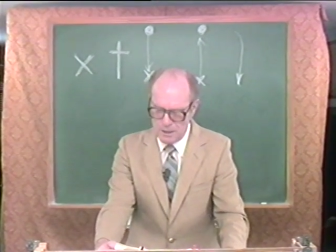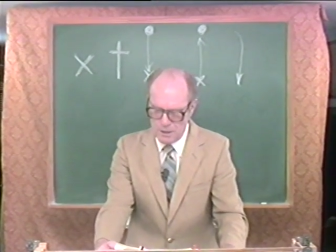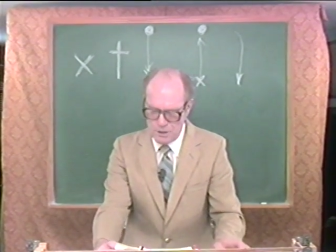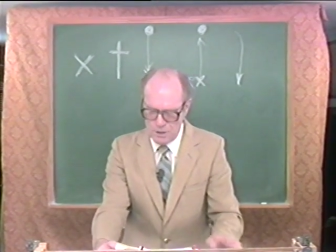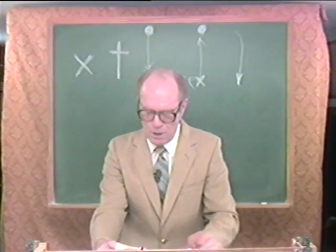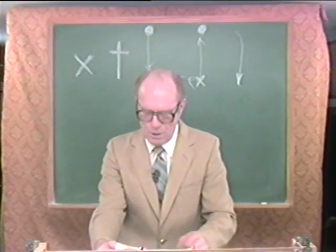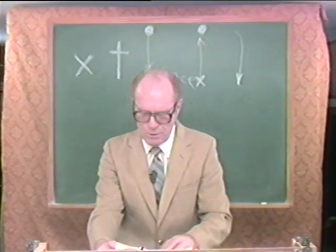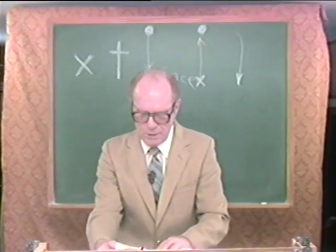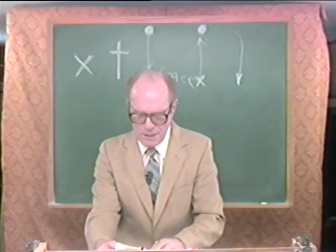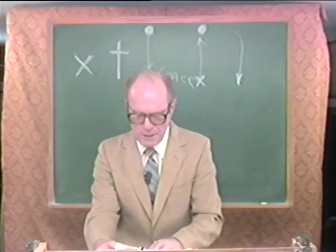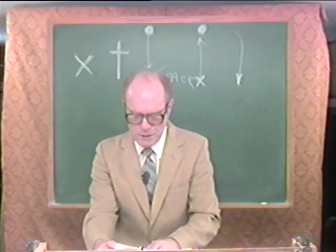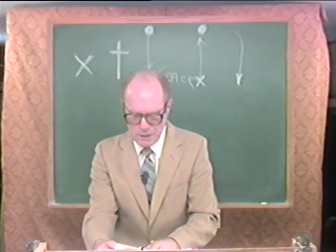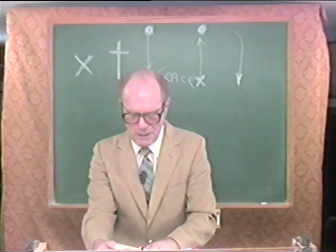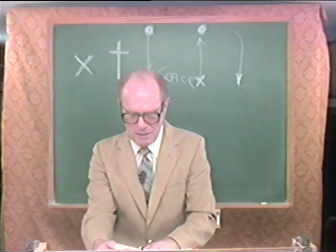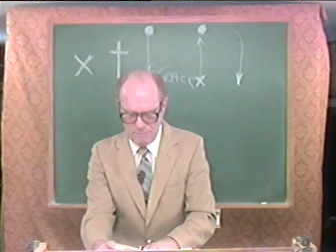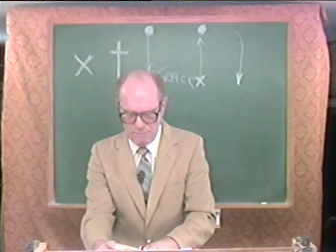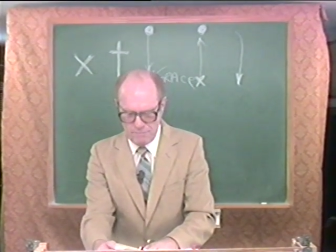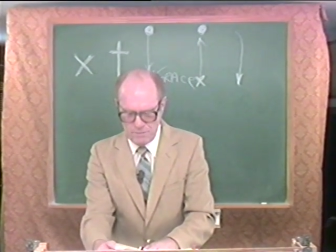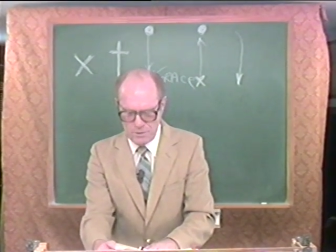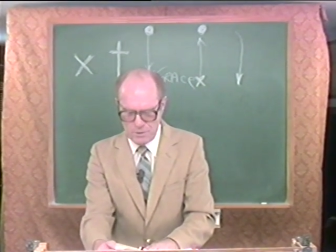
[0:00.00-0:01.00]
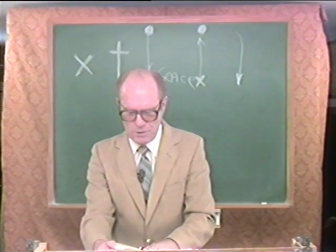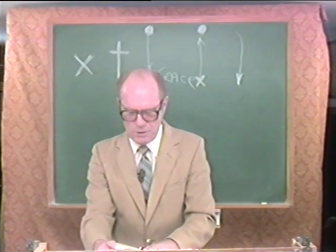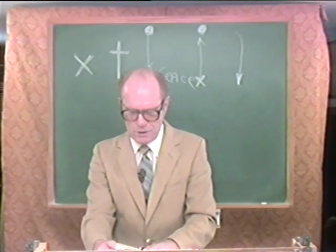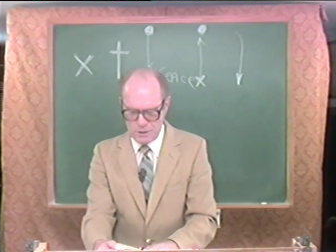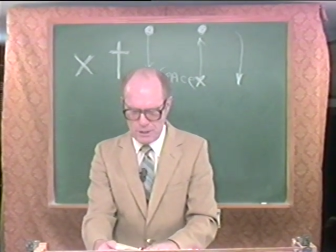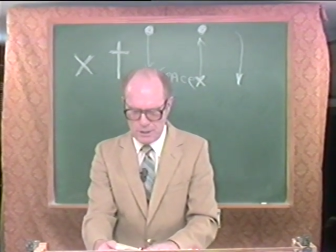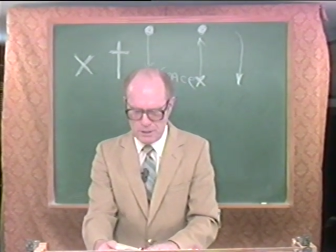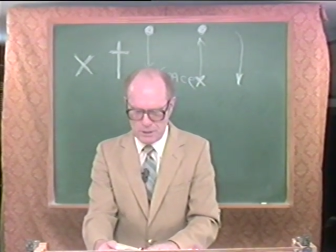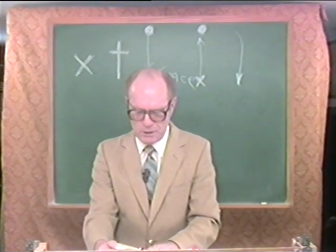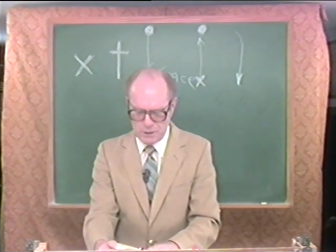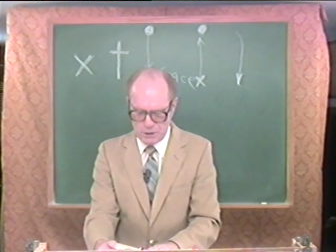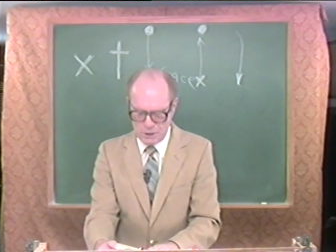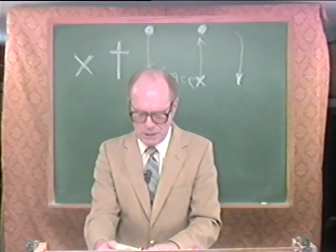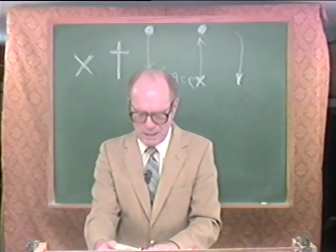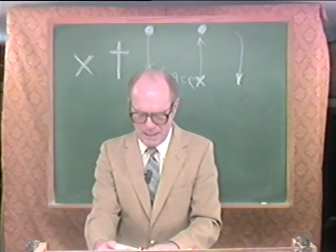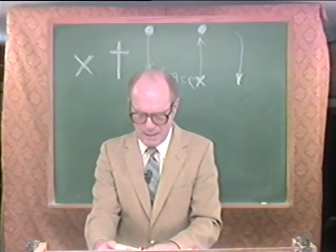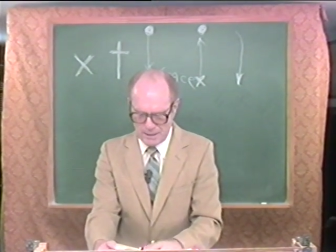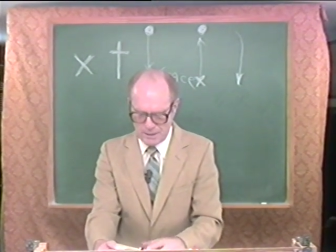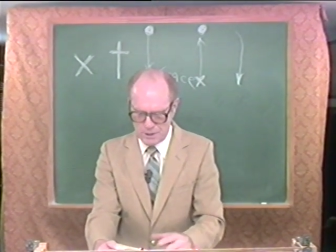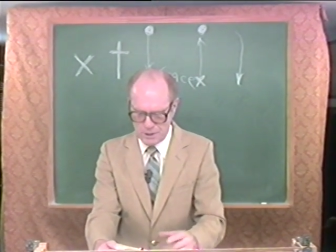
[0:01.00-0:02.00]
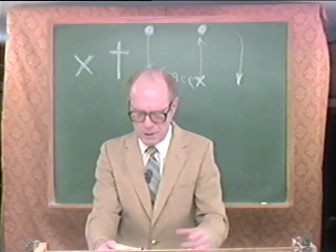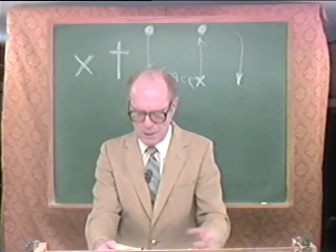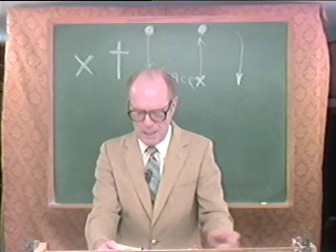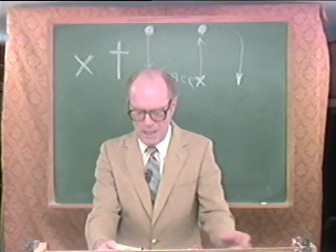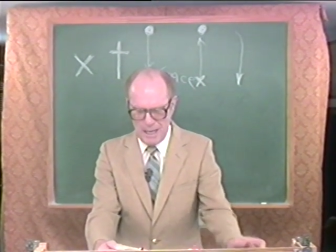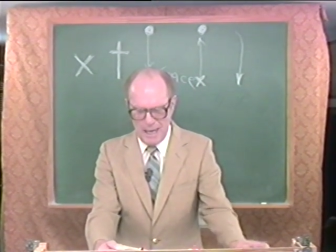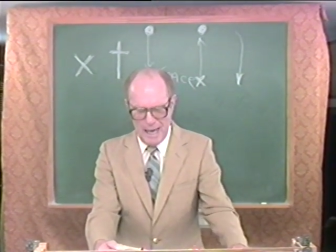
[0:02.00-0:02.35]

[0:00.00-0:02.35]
notice in verse 6,